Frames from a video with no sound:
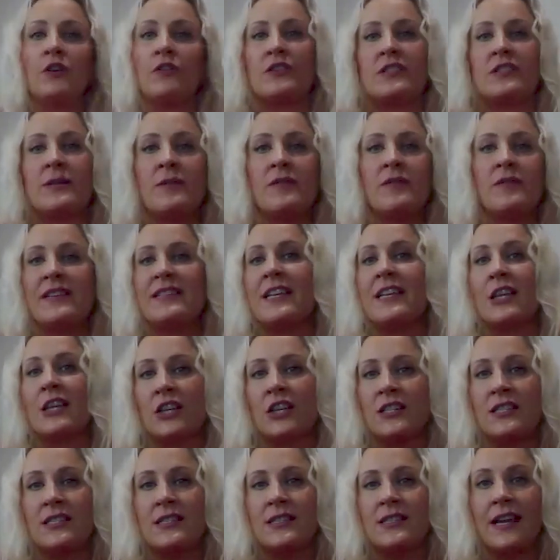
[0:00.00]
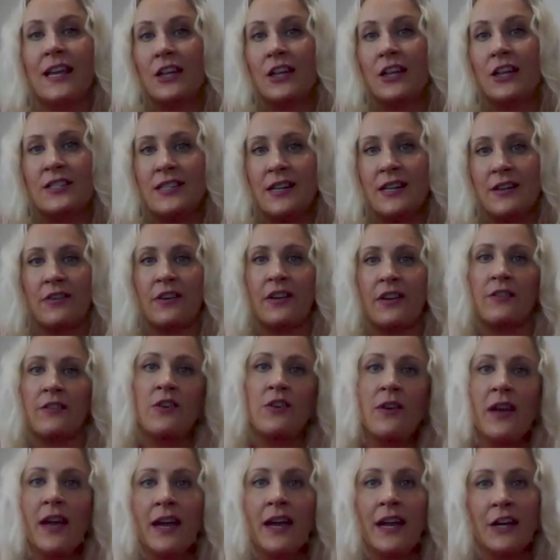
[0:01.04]
for some of us, it looks different. If
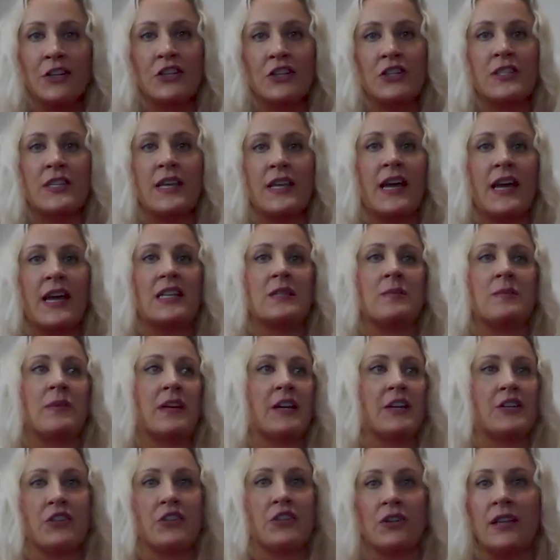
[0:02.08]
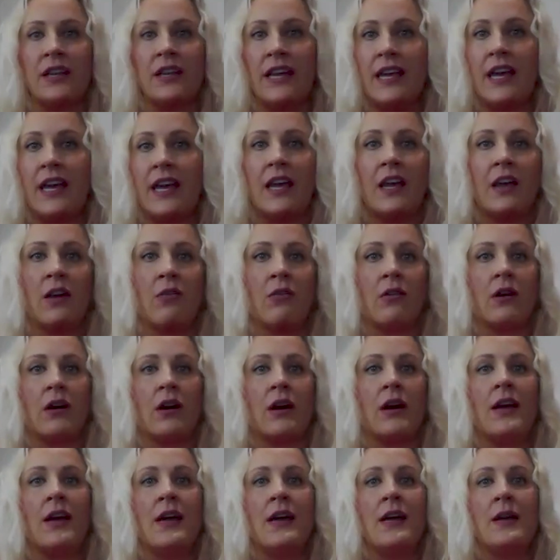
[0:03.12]
you can't exercise because you're leaking
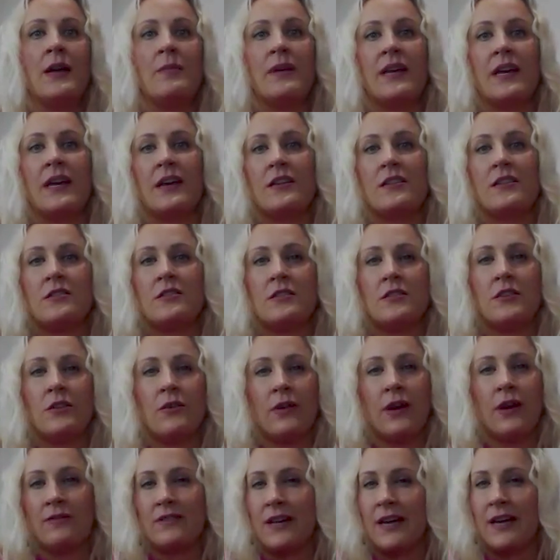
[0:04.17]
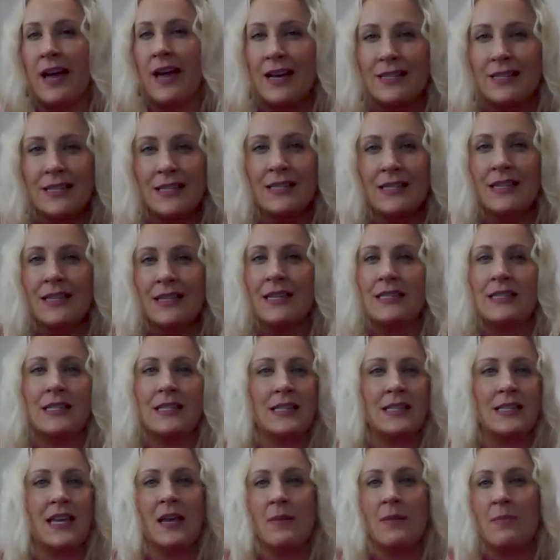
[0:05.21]
or because you have diastasis
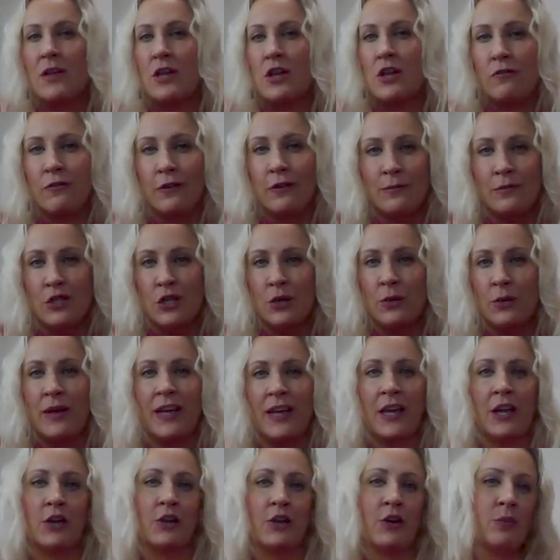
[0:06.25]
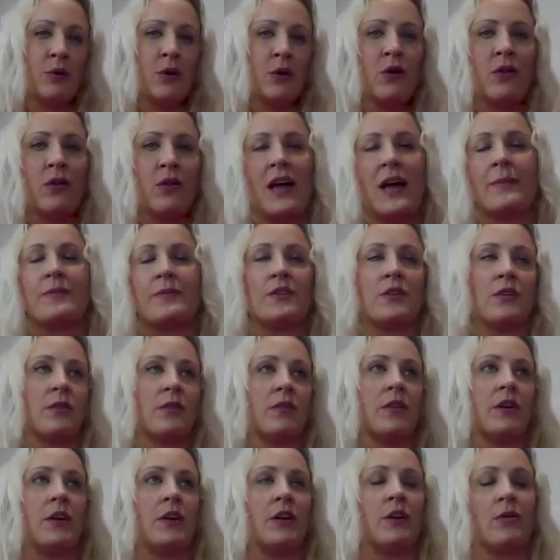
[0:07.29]
that's keeping you from doing it, or prolapse,
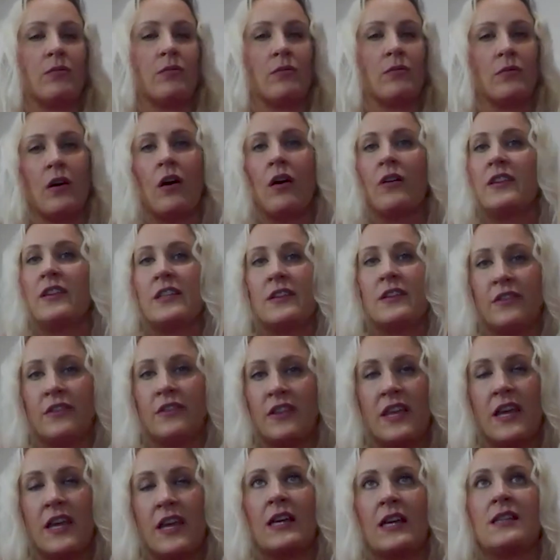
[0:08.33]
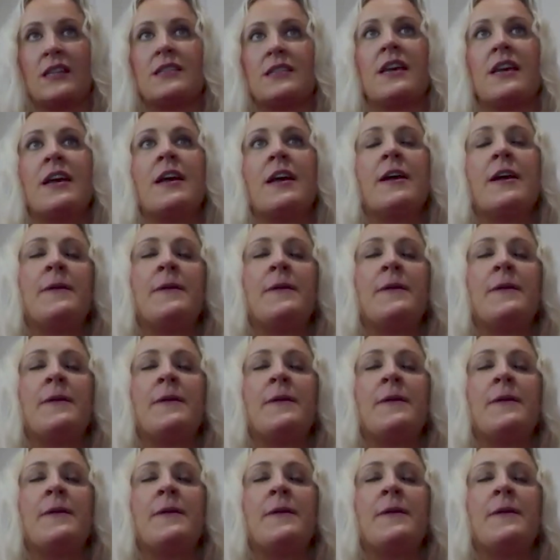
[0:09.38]
or, all the different things,